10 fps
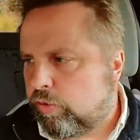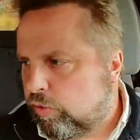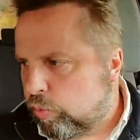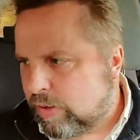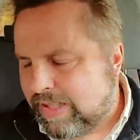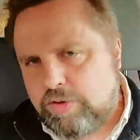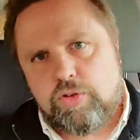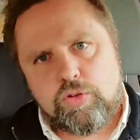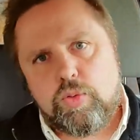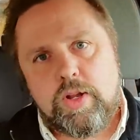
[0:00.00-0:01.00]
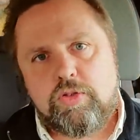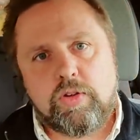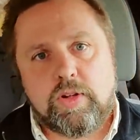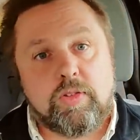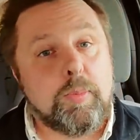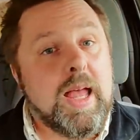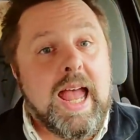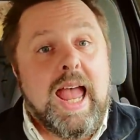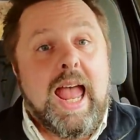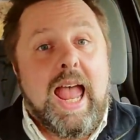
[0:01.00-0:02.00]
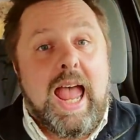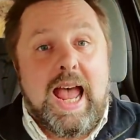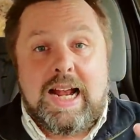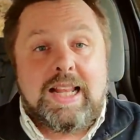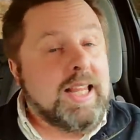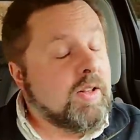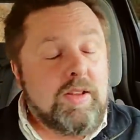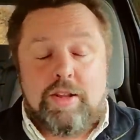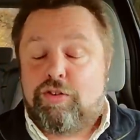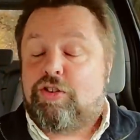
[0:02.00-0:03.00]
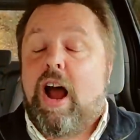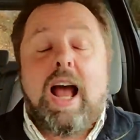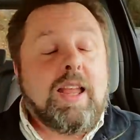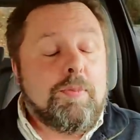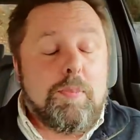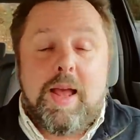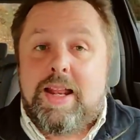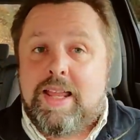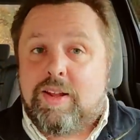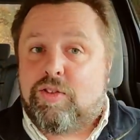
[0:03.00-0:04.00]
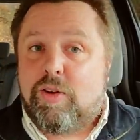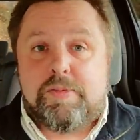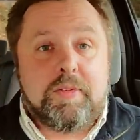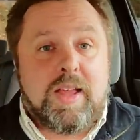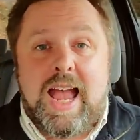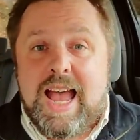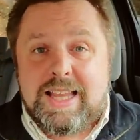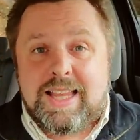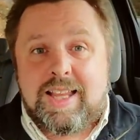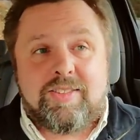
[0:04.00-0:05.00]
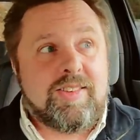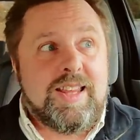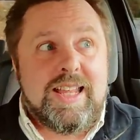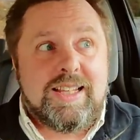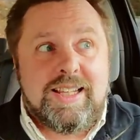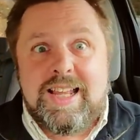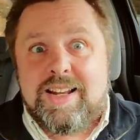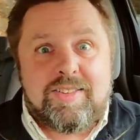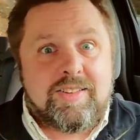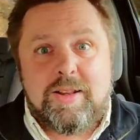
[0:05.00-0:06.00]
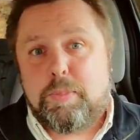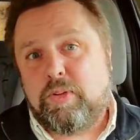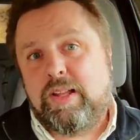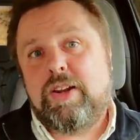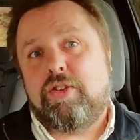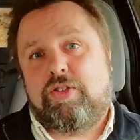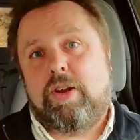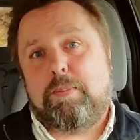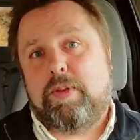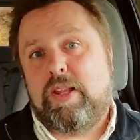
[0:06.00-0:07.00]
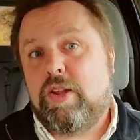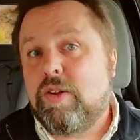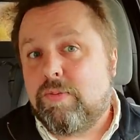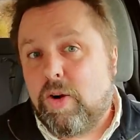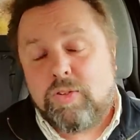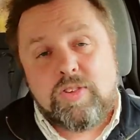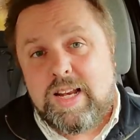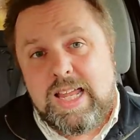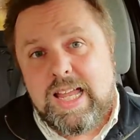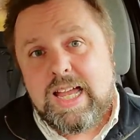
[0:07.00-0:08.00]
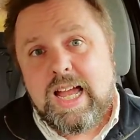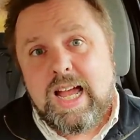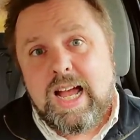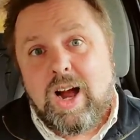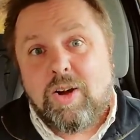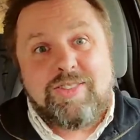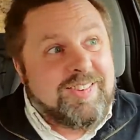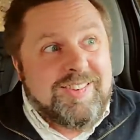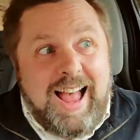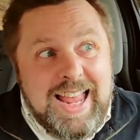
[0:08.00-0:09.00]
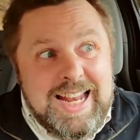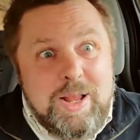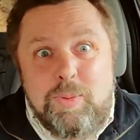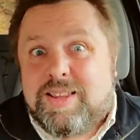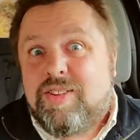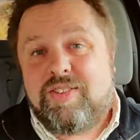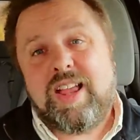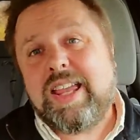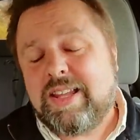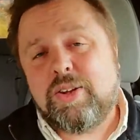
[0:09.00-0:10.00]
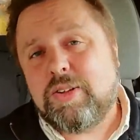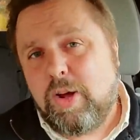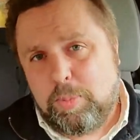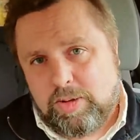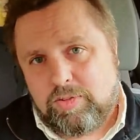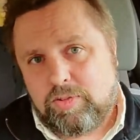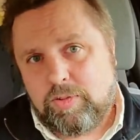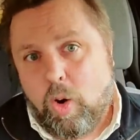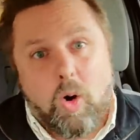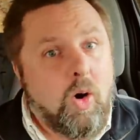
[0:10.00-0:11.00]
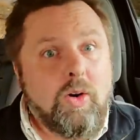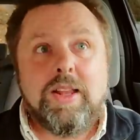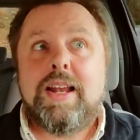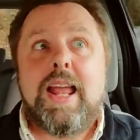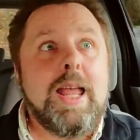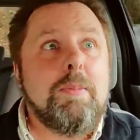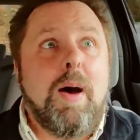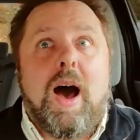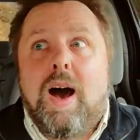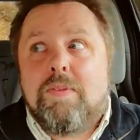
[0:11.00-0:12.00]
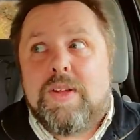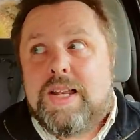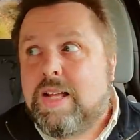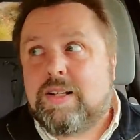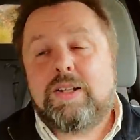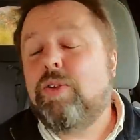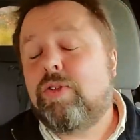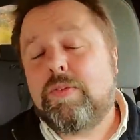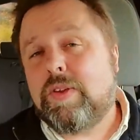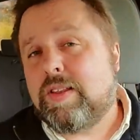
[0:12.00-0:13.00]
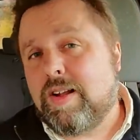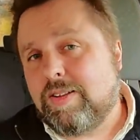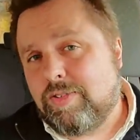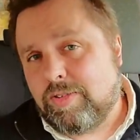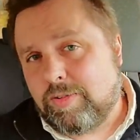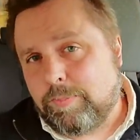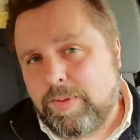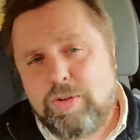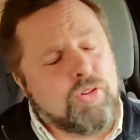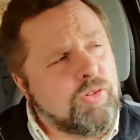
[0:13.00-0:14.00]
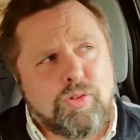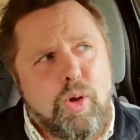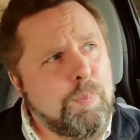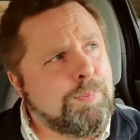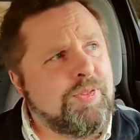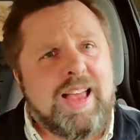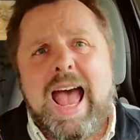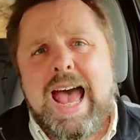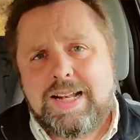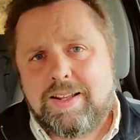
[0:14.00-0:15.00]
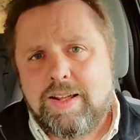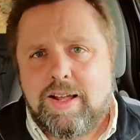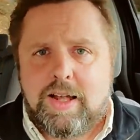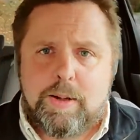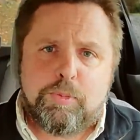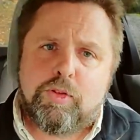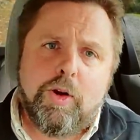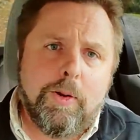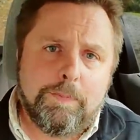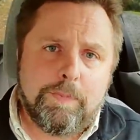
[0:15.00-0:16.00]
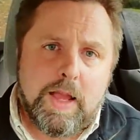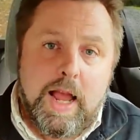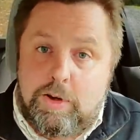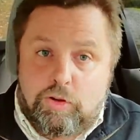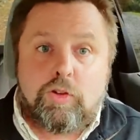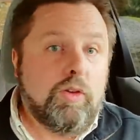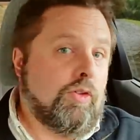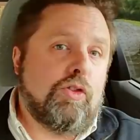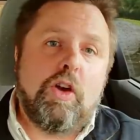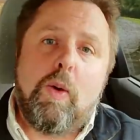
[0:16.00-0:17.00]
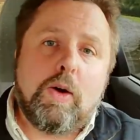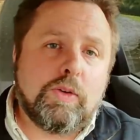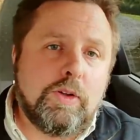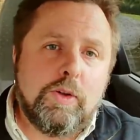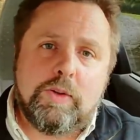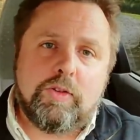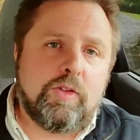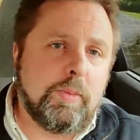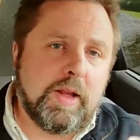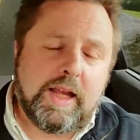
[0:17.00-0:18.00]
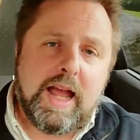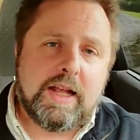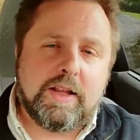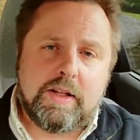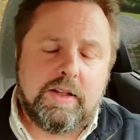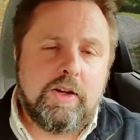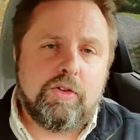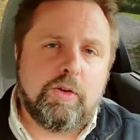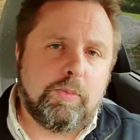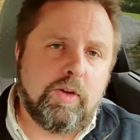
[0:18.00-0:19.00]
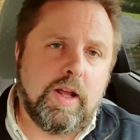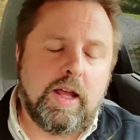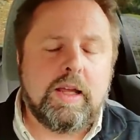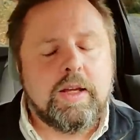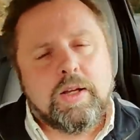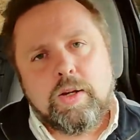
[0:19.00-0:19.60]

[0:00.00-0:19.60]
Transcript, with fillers: versus religious traditionalism. And I think to the shock of many conservative Catholics, the elitist liberal leadership at the university are siding with the secular globalists, all in the name of an inclusive Catholicism. It's just so sad and absurd. And just goes to show how clueless some of the Catholic leadership today